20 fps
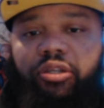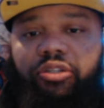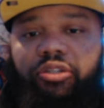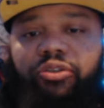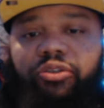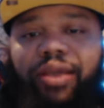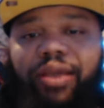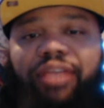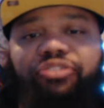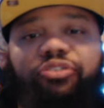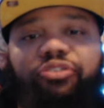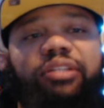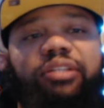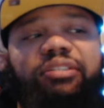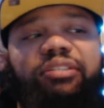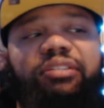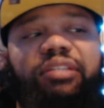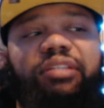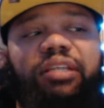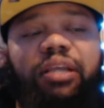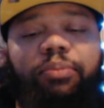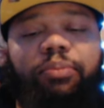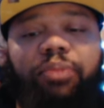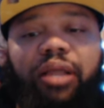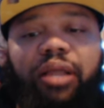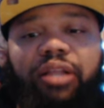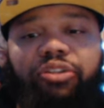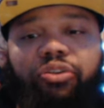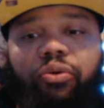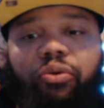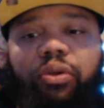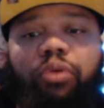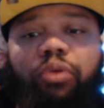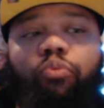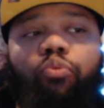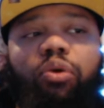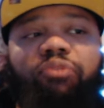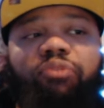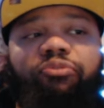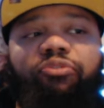So as you can see, I'm not
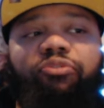doing one